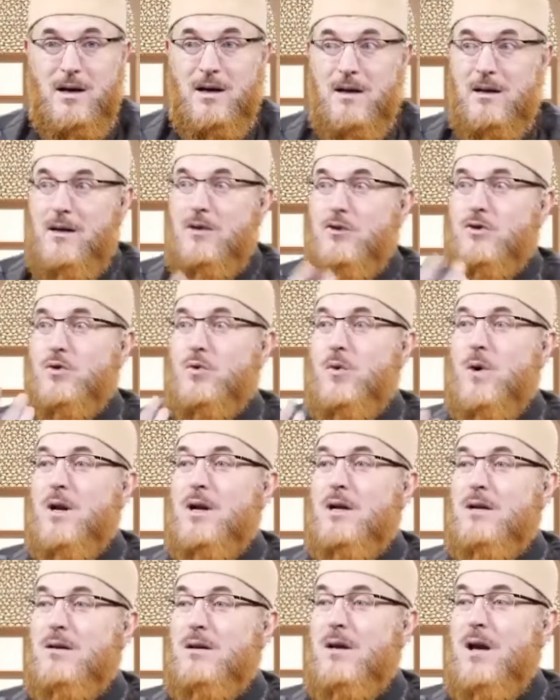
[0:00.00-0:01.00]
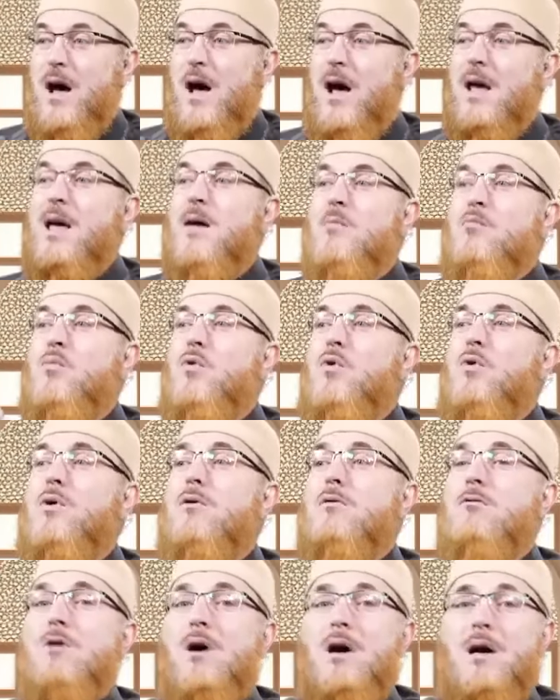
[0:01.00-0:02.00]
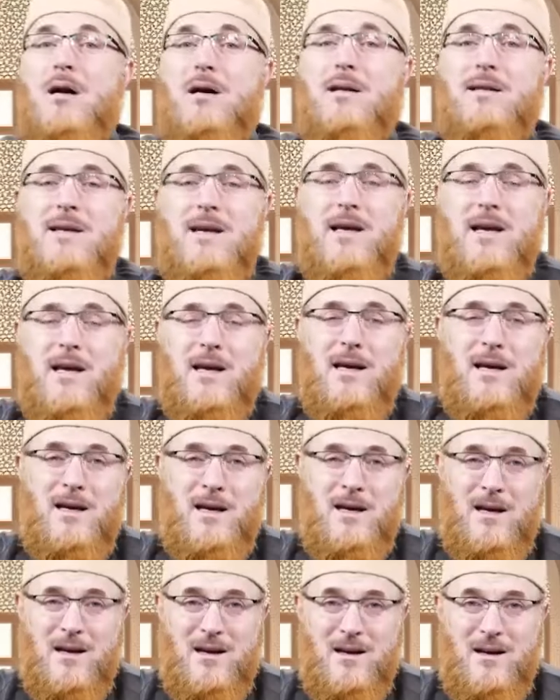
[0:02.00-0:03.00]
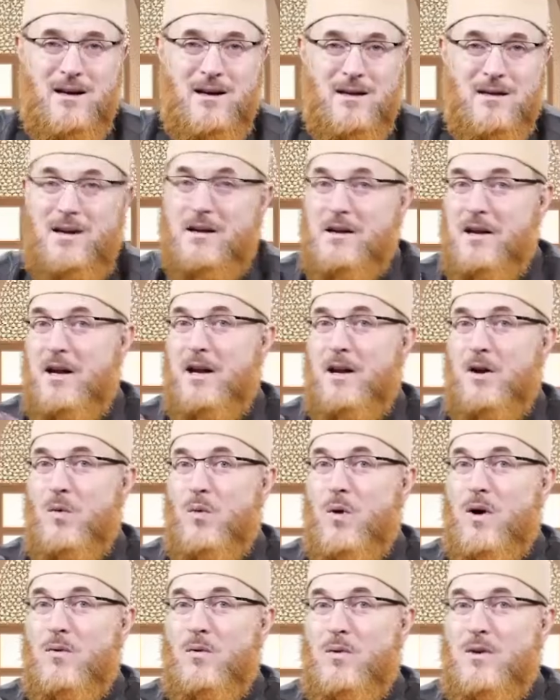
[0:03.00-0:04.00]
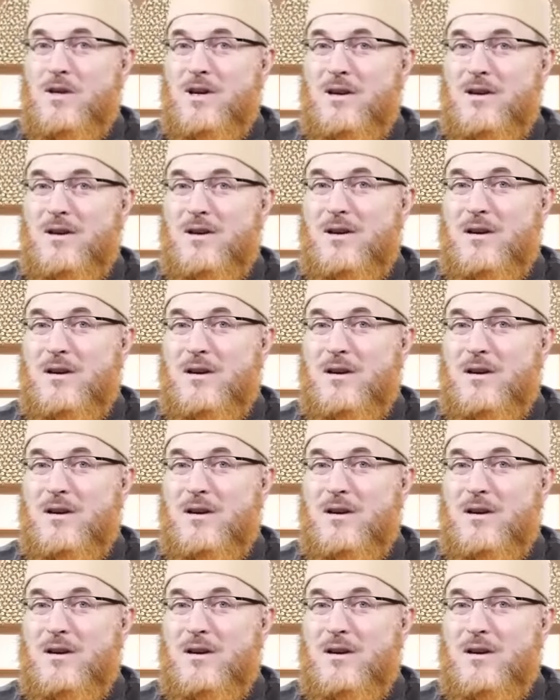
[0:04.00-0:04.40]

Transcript: this quality I am more worthy than anyone with it.